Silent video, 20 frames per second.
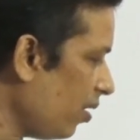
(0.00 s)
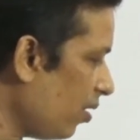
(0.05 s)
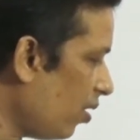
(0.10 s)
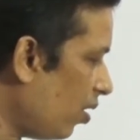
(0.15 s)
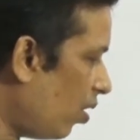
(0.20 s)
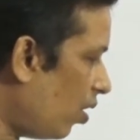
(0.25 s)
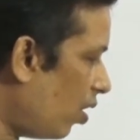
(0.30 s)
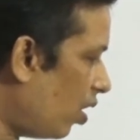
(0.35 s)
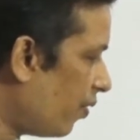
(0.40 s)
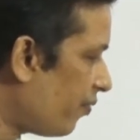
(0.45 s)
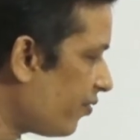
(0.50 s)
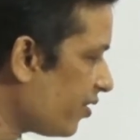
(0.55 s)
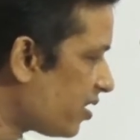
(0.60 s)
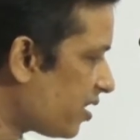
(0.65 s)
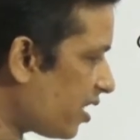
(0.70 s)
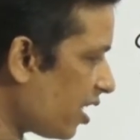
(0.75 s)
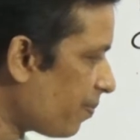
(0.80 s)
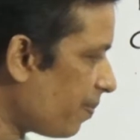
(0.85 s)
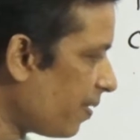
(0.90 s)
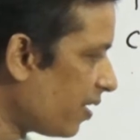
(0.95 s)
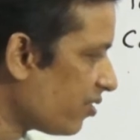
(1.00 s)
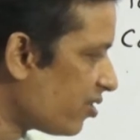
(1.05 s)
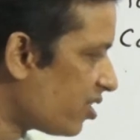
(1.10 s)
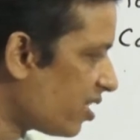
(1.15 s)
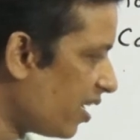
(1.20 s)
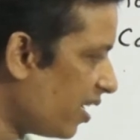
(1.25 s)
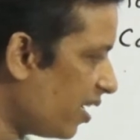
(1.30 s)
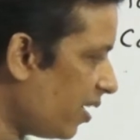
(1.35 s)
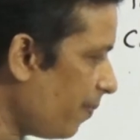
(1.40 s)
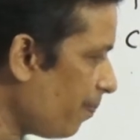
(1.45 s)
of statement
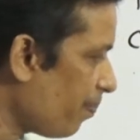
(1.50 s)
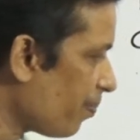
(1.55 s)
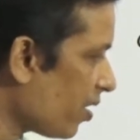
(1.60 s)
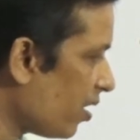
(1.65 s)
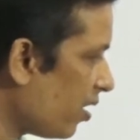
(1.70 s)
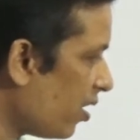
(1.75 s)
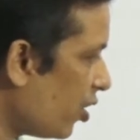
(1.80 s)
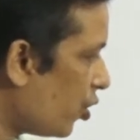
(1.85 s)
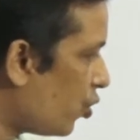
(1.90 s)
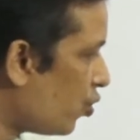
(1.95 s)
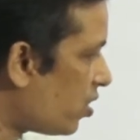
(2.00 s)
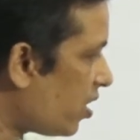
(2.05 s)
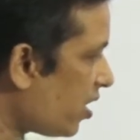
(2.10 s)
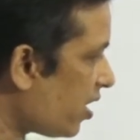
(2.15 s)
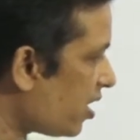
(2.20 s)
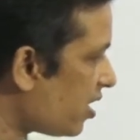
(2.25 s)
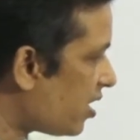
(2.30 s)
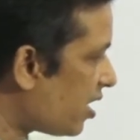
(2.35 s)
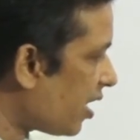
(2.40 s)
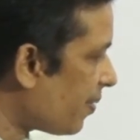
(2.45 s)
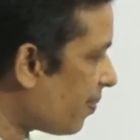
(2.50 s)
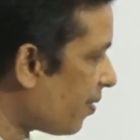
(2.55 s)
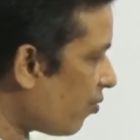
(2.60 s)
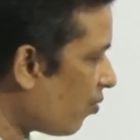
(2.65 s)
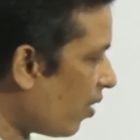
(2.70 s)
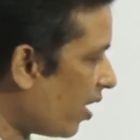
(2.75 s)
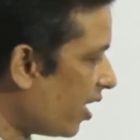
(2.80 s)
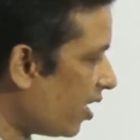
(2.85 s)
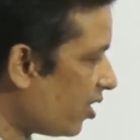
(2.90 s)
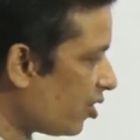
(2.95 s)
3 using statement
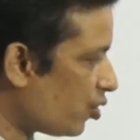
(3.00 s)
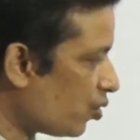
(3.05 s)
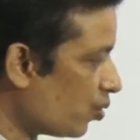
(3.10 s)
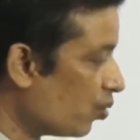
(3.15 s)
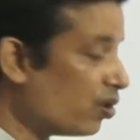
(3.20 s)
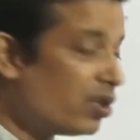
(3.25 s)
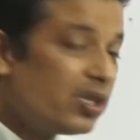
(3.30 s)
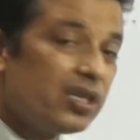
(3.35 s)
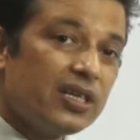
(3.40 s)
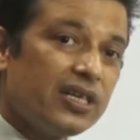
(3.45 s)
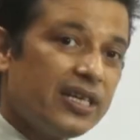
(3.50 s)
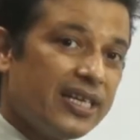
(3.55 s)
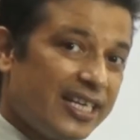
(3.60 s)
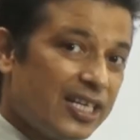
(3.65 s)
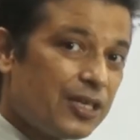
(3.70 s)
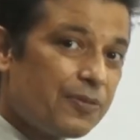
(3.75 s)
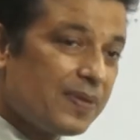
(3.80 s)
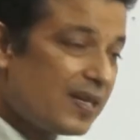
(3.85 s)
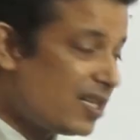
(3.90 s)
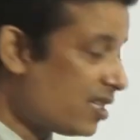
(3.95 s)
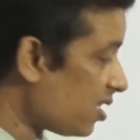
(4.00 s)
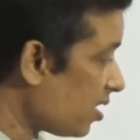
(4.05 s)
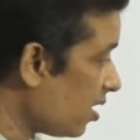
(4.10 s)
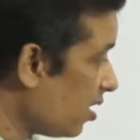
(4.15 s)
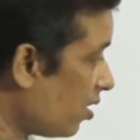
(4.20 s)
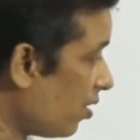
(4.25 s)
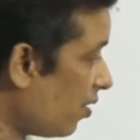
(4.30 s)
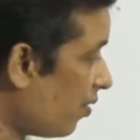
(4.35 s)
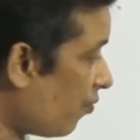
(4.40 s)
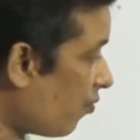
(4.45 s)
1 and 2. It means
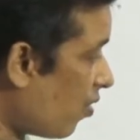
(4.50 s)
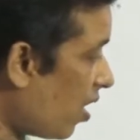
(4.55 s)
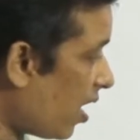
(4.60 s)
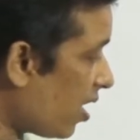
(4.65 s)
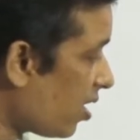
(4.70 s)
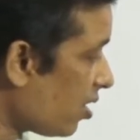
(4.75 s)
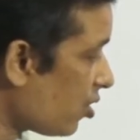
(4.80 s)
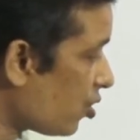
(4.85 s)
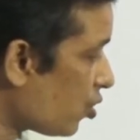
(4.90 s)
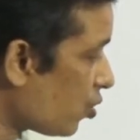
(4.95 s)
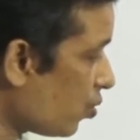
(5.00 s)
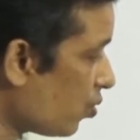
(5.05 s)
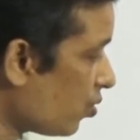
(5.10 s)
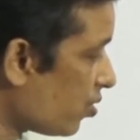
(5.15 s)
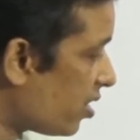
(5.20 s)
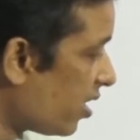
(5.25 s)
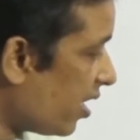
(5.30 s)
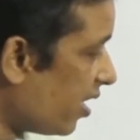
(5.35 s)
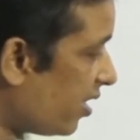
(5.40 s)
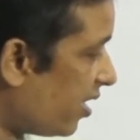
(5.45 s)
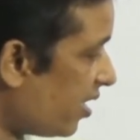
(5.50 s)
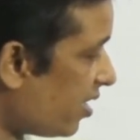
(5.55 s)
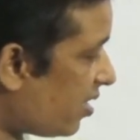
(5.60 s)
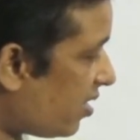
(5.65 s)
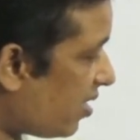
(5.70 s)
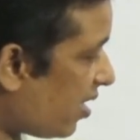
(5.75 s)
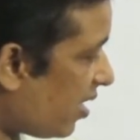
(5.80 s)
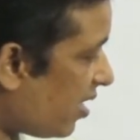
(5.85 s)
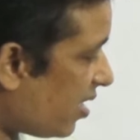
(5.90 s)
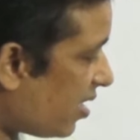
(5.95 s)
1, 2, 3, these
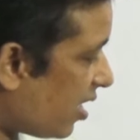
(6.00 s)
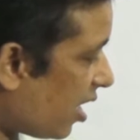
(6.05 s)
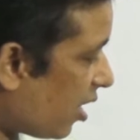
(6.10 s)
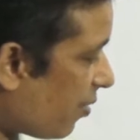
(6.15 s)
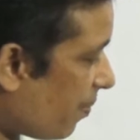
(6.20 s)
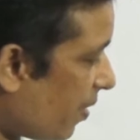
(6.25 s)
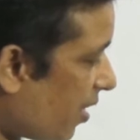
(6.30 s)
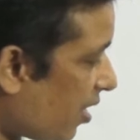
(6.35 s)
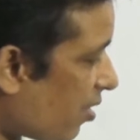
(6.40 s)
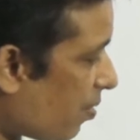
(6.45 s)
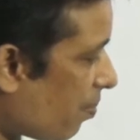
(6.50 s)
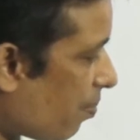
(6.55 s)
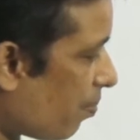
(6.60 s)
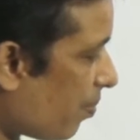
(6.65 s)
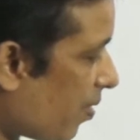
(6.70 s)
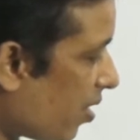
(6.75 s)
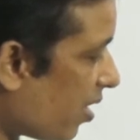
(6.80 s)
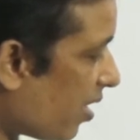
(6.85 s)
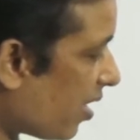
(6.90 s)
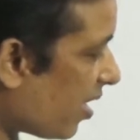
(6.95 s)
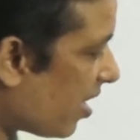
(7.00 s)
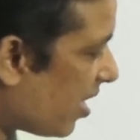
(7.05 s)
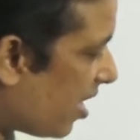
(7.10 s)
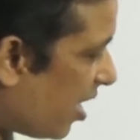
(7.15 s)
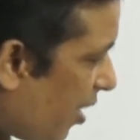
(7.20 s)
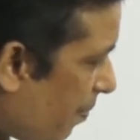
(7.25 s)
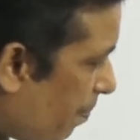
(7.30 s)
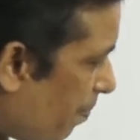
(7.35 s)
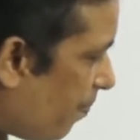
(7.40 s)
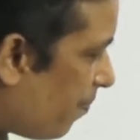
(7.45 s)
3 statements
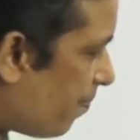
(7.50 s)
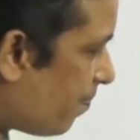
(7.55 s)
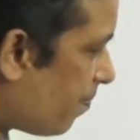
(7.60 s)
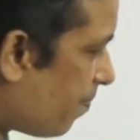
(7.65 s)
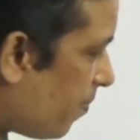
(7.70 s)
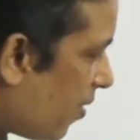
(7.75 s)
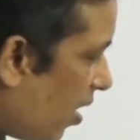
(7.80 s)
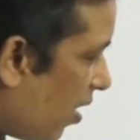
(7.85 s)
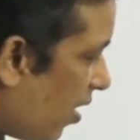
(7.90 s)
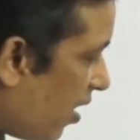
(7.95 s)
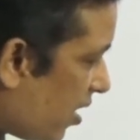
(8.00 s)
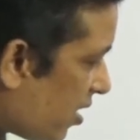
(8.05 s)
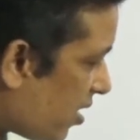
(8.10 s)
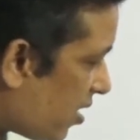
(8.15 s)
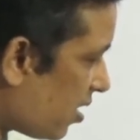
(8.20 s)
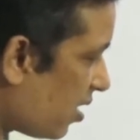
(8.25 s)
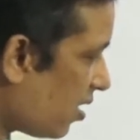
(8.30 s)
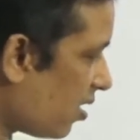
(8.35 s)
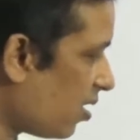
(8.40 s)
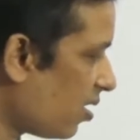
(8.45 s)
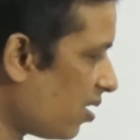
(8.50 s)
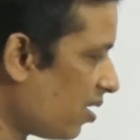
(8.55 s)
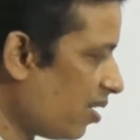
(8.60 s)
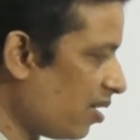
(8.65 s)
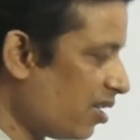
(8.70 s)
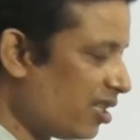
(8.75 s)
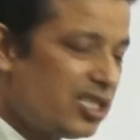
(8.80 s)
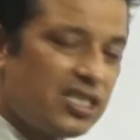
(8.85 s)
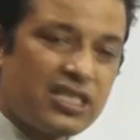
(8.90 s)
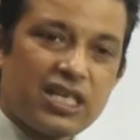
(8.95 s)
give us
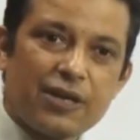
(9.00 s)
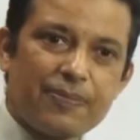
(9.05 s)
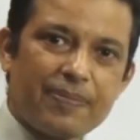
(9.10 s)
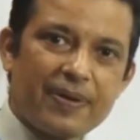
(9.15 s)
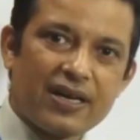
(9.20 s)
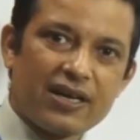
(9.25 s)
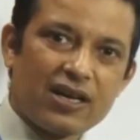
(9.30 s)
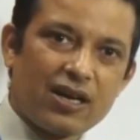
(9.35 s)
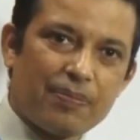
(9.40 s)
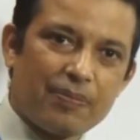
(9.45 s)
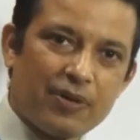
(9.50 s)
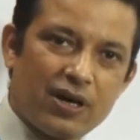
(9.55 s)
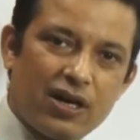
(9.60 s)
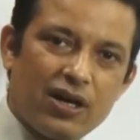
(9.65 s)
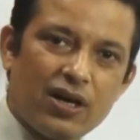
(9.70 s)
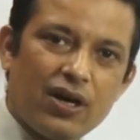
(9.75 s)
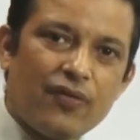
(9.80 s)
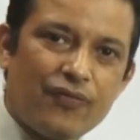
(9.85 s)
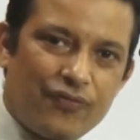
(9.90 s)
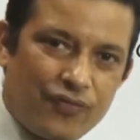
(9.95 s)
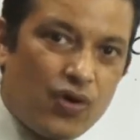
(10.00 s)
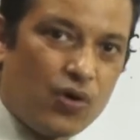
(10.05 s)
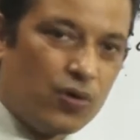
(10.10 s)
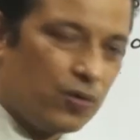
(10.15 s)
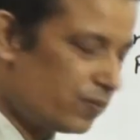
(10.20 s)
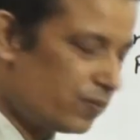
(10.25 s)
statement number 4.